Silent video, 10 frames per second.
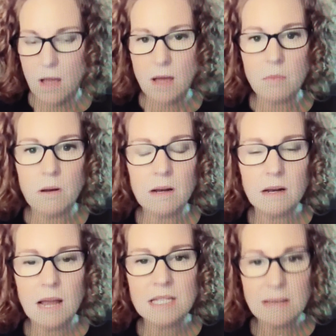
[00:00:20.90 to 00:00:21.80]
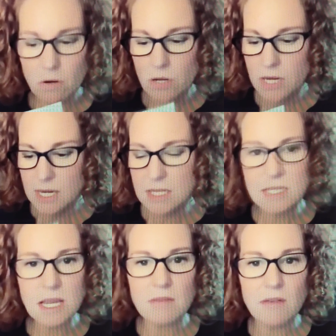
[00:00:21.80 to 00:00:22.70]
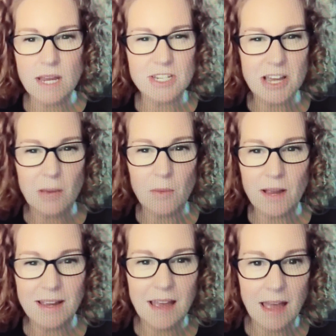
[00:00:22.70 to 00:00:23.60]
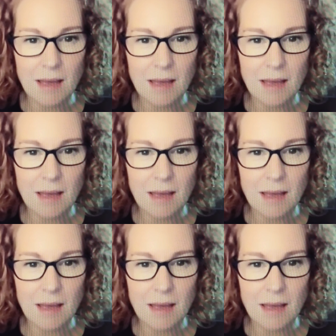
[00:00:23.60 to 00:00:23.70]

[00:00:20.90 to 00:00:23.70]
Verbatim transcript: Uh, well, let's have a look at your CV, shall we?